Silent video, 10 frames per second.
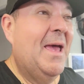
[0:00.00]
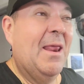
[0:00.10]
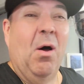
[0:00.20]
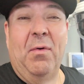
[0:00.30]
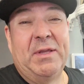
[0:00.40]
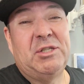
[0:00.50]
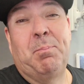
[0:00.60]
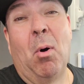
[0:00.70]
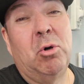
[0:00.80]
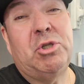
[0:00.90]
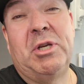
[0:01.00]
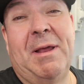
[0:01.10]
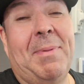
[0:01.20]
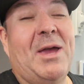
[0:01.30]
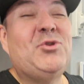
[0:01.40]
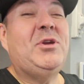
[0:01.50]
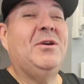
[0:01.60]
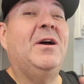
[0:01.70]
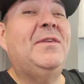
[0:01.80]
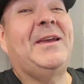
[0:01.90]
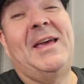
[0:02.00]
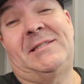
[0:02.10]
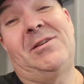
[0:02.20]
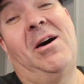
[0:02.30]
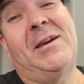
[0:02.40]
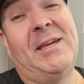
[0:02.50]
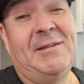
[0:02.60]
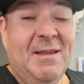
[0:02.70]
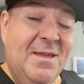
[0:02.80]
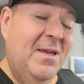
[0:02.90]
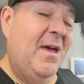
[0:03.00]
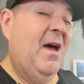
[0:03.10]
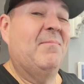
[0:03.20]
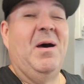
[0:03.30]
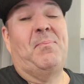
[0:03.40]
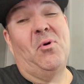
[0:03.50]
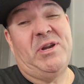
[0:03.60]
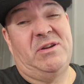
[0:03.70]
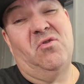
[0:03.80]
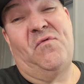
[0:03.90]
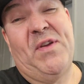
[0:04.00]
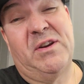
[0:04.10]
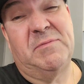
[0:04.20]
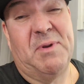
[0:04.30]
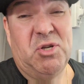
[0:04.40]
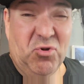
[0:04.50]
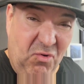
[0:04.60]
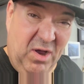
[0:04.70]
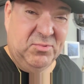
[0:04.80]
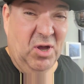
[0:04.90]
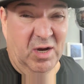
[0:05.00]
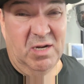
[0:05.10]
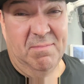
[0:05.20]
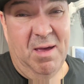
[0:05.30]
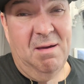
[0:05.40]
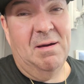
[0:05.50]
And all this bullshit about you hear other guys talking, I'm not pointing no fingers, but you know who I'm talking about?